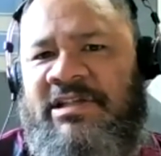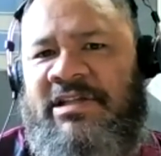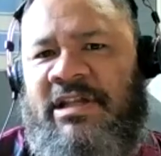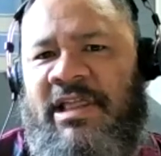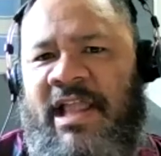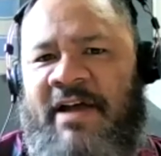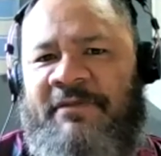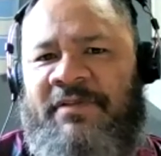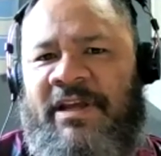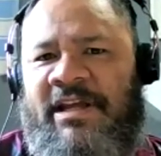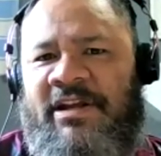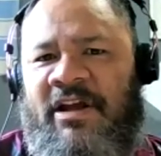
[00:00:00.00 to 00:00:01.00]
It's
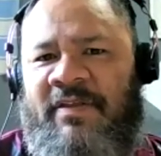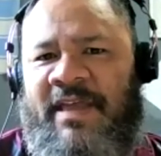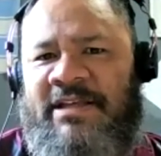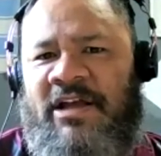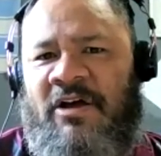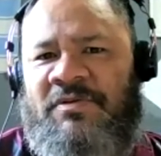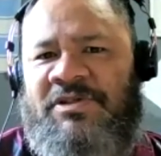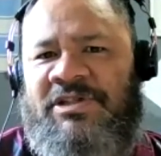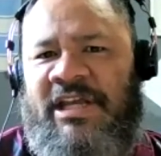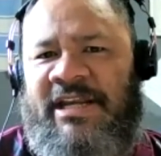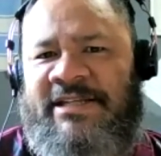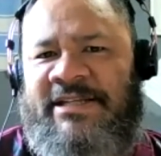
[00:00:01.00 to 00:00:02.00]
lovely, that whole
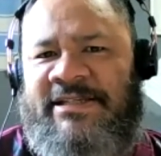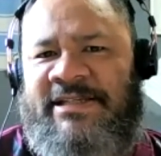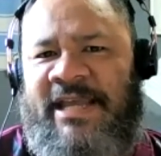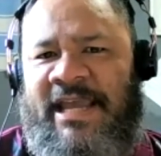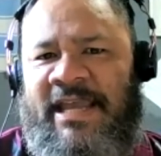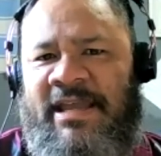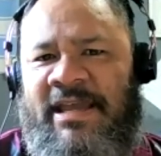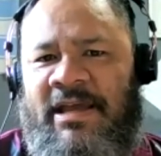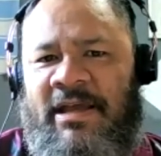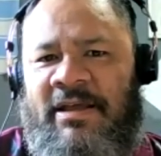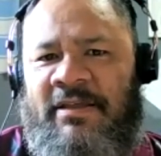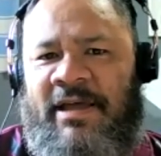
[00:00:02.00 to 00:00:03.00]
city to sea
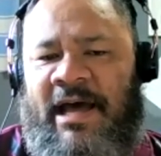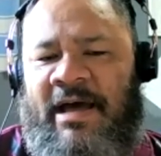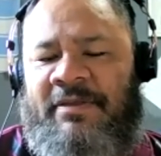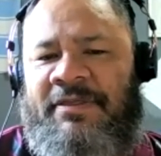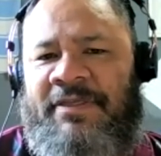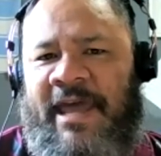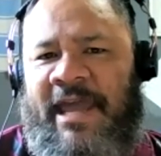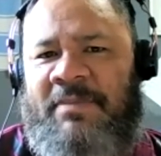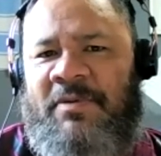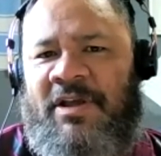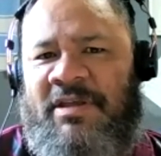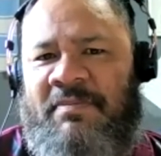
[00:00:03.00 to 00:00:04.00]

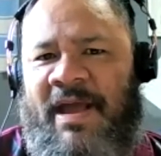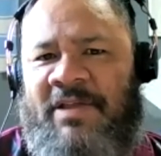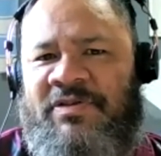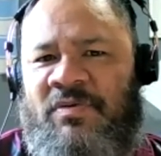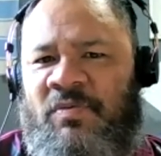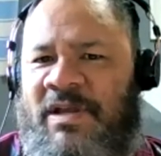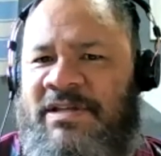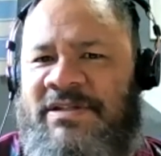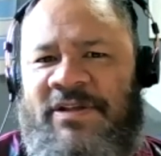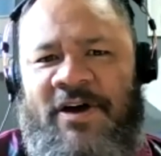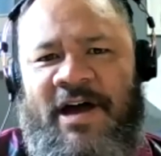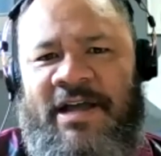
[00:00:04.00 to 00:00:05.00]
theme. You've got the mountain one
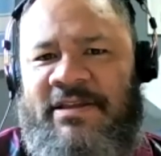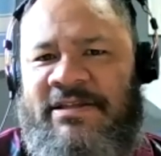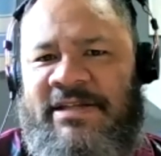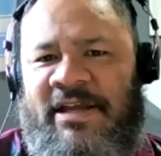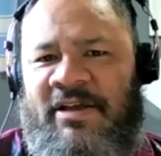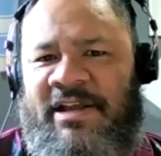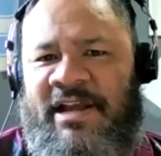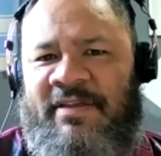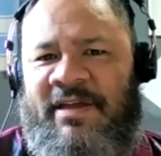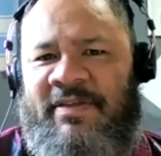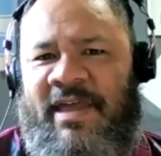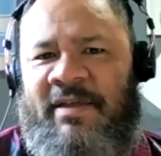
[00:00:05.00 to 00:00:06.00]
side, the sea on the
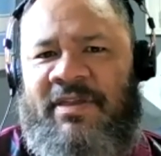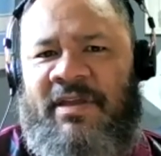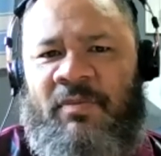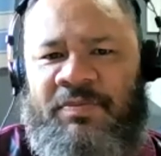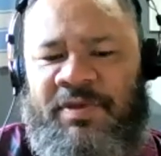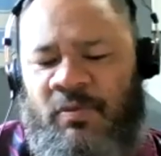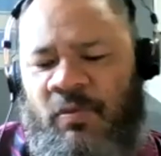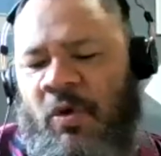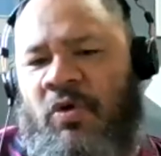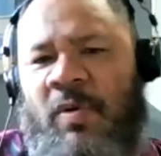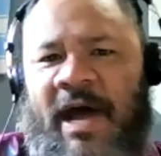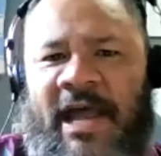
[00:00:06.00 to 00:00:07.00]
other, the
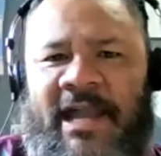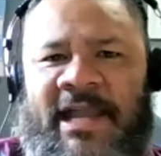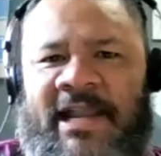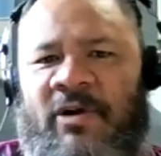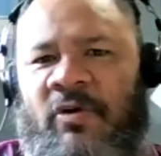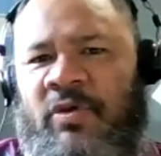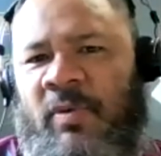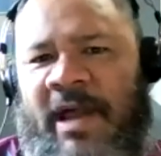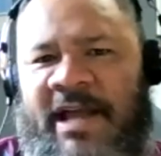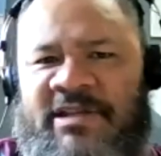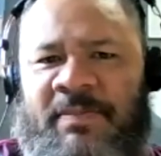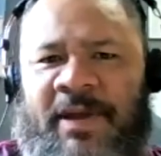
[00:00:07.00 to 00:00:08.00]
walkway heading all the
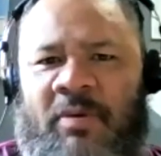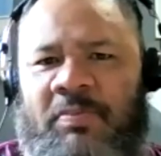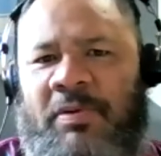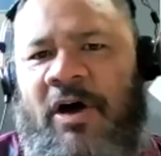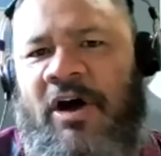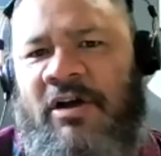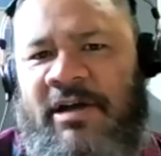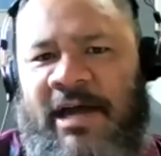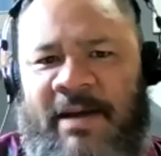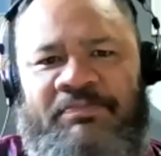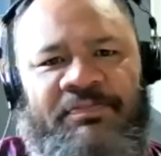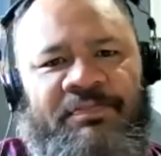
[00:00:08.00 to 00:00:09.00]
way out to Bell Block.
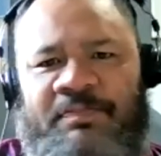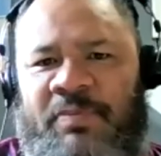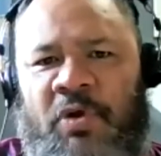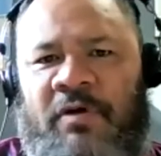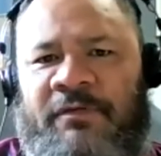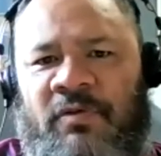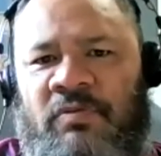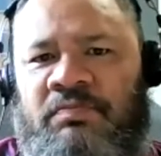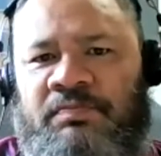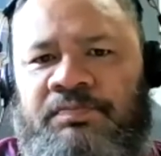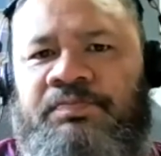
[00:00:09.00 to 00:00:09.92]
Beautiful.